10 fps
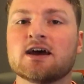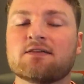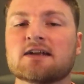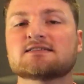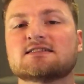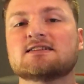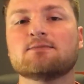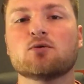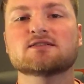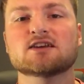and that is the
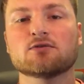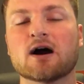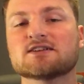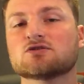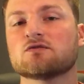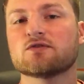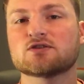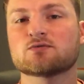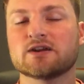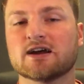Team USA roster for
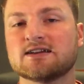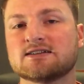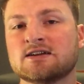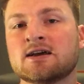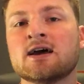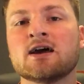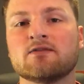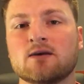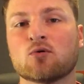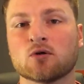the 2019
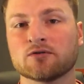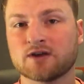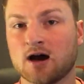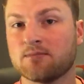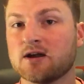FIBA World Cup.